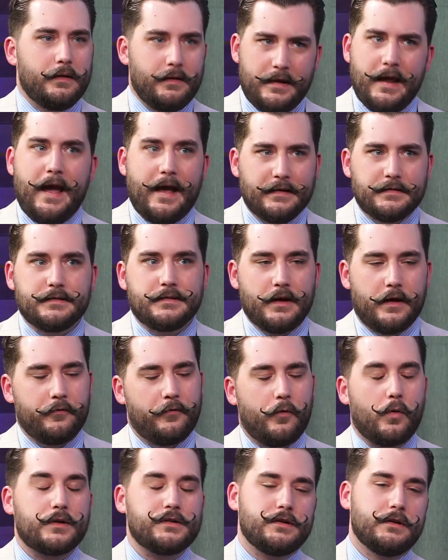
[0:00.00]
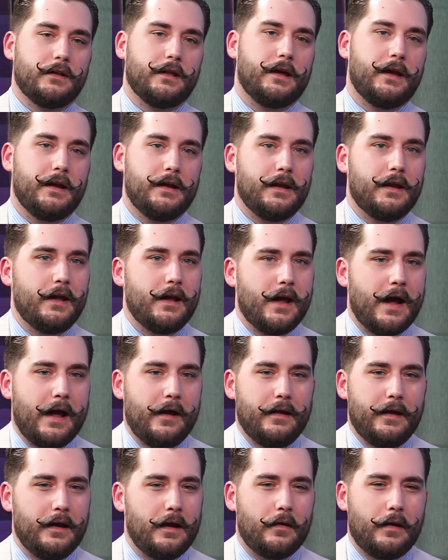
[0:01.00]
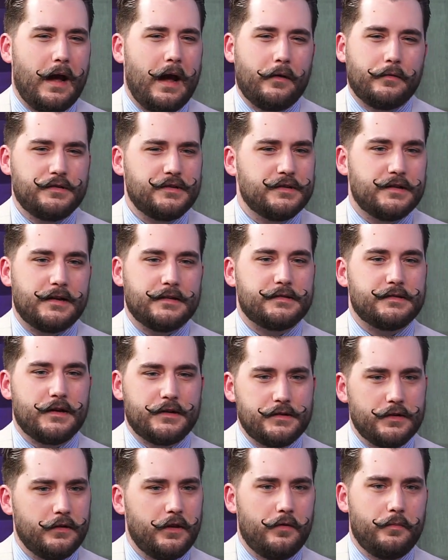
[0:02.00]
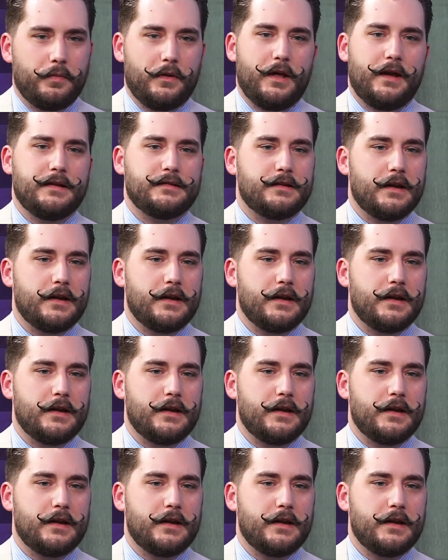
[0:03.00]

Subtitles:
Yes, unfortunately. And I was just at such a low place,